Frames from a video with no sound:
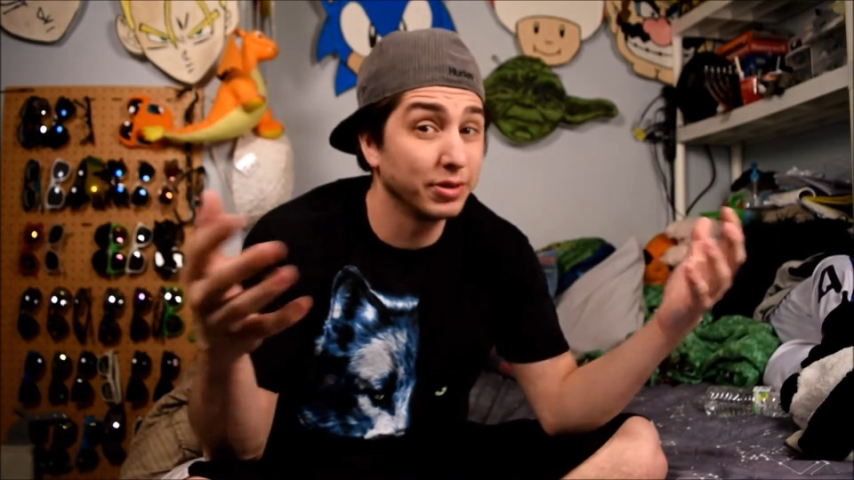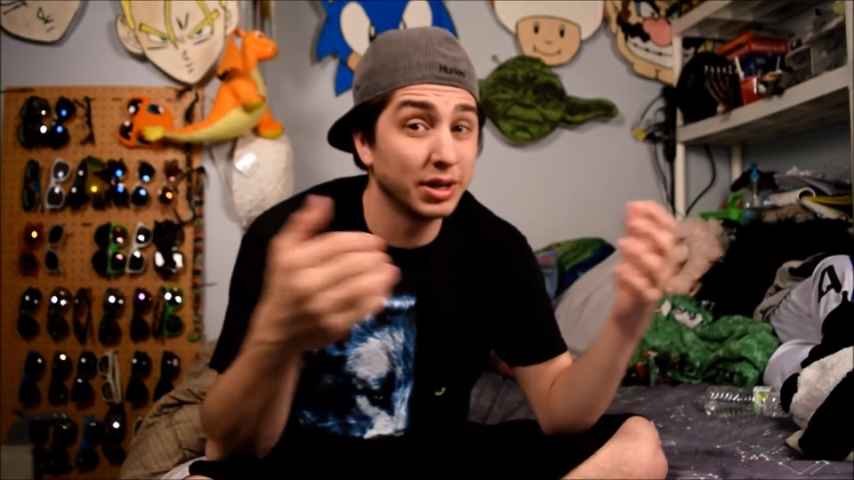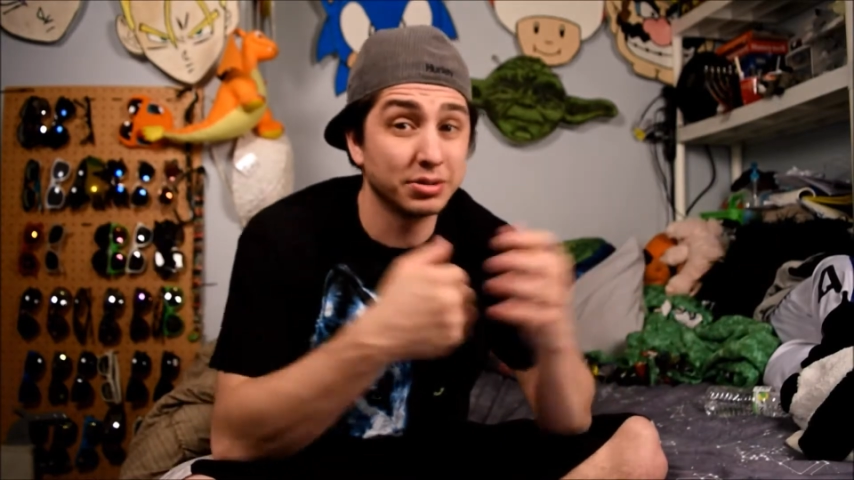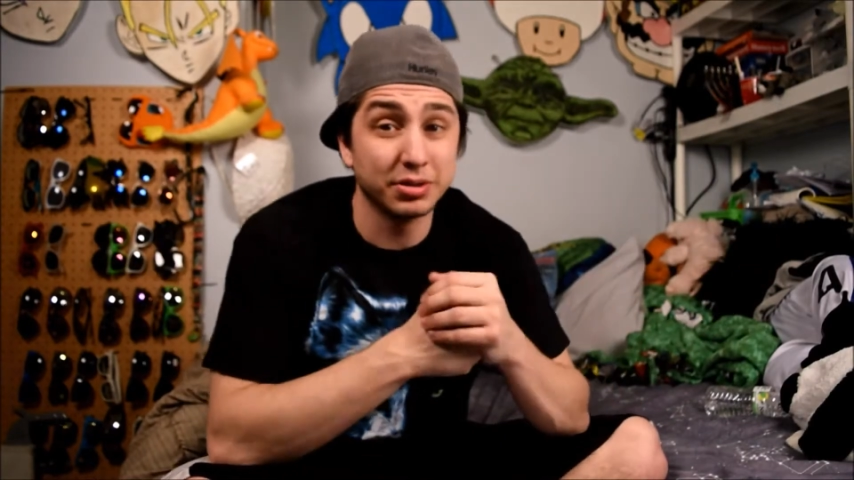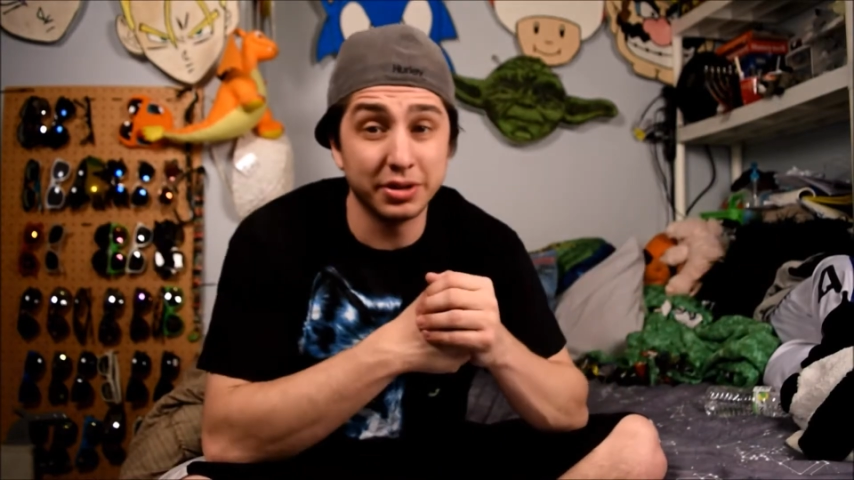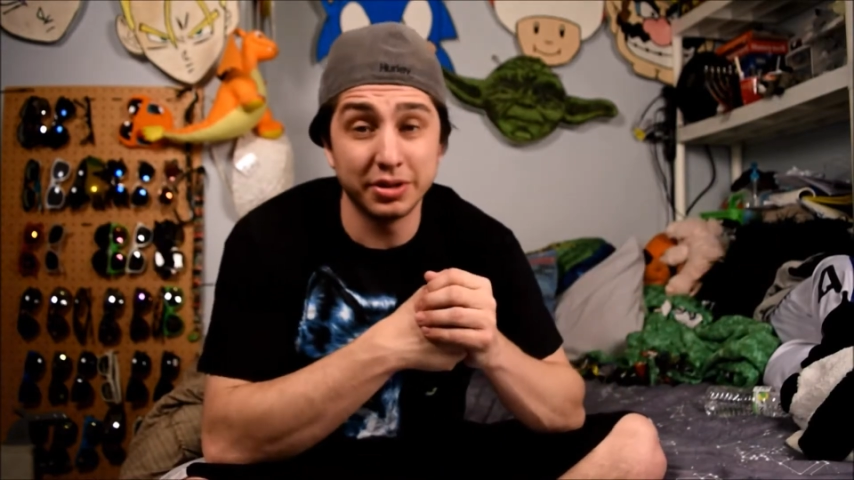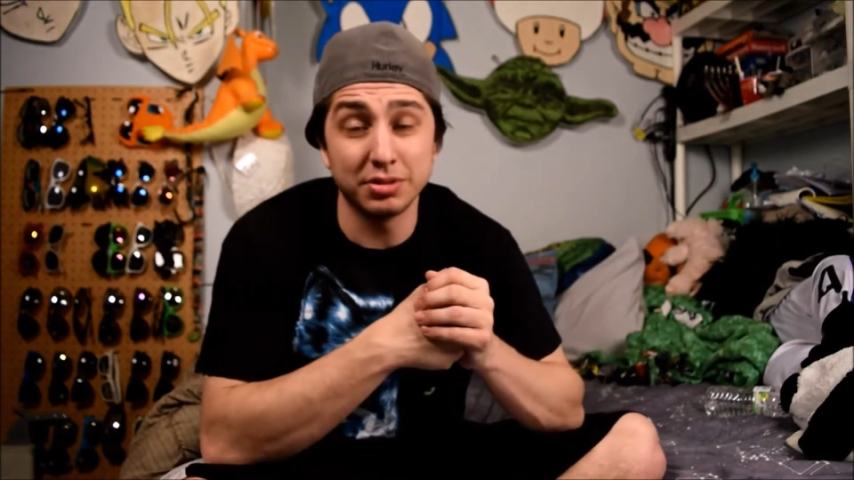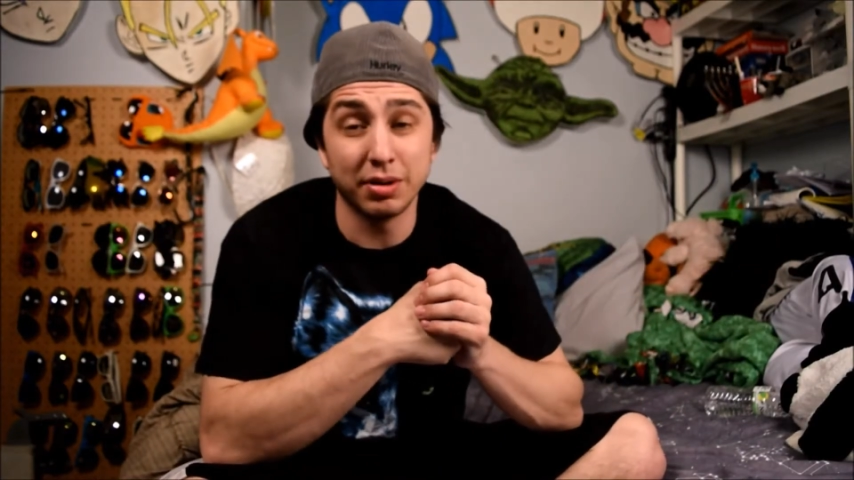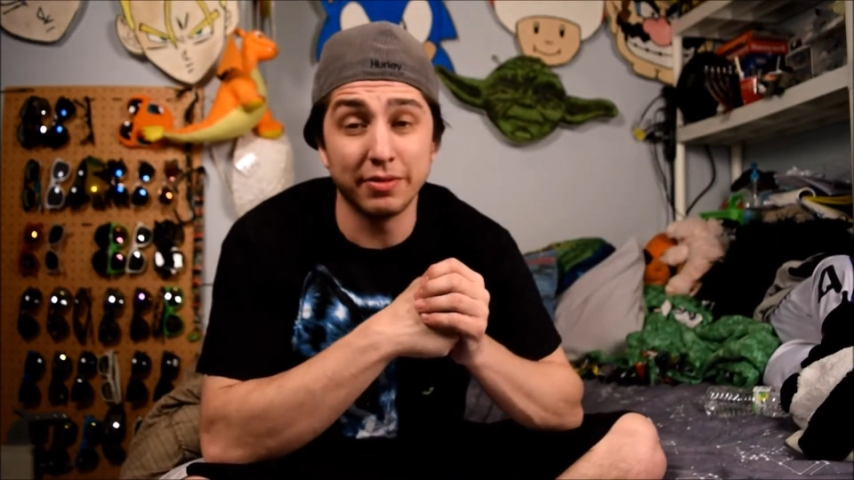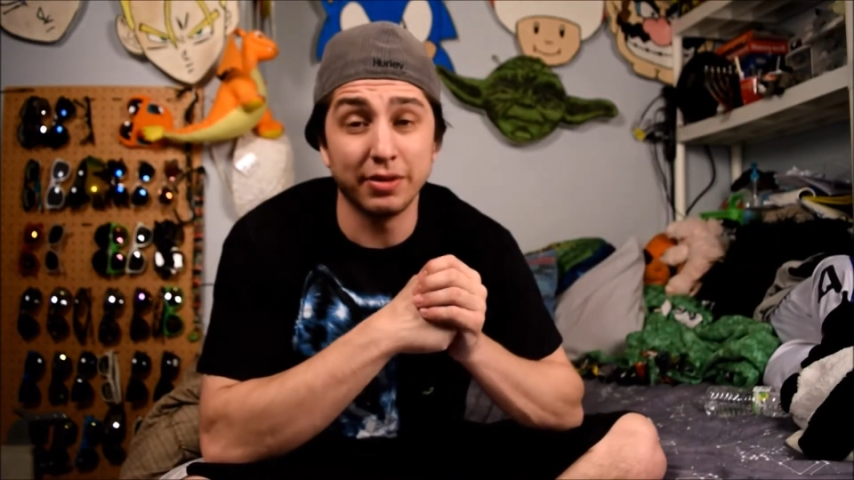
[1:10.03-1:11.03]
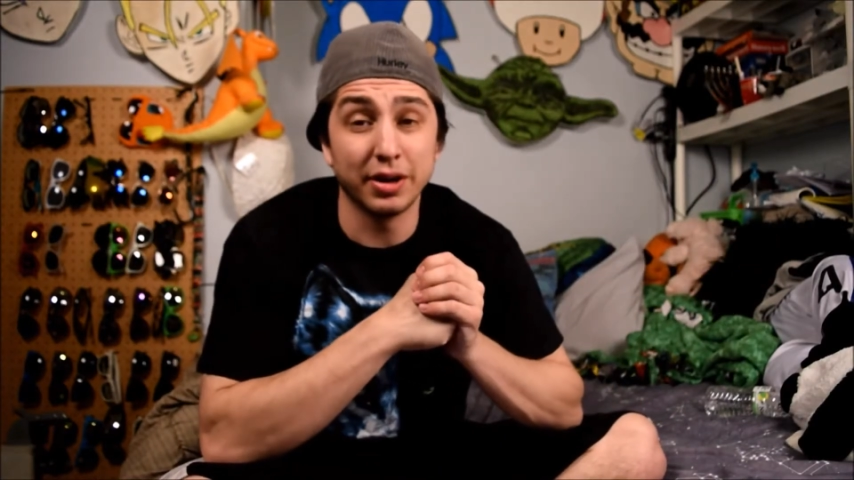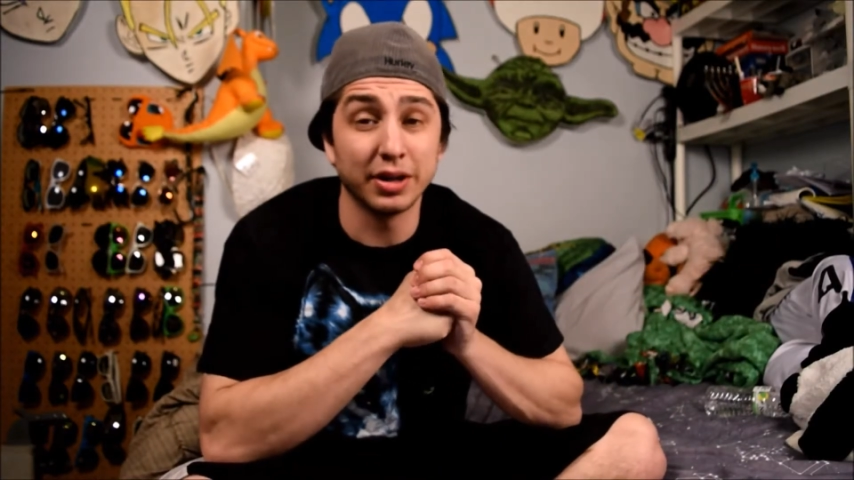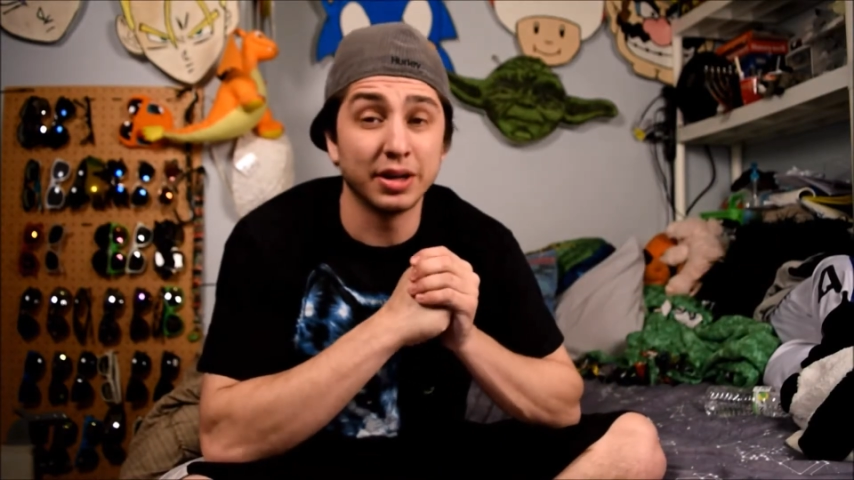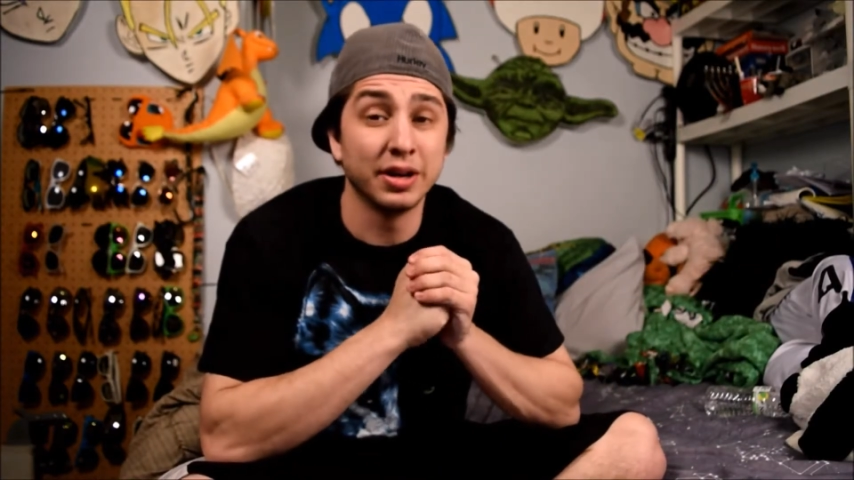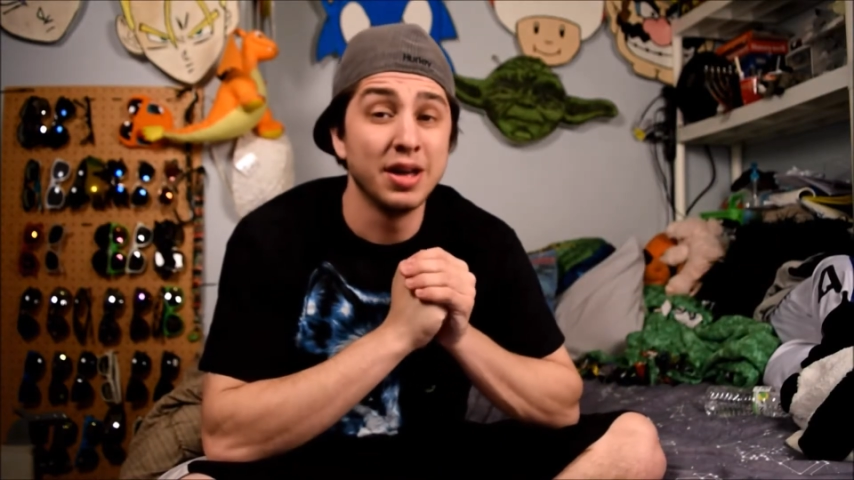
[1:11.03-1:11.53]
guys are curious why I'm
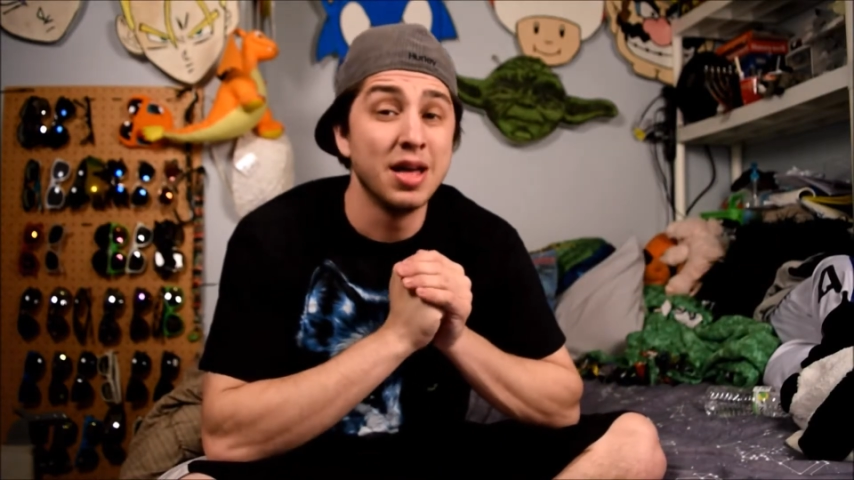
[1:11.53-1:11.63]
vlogging,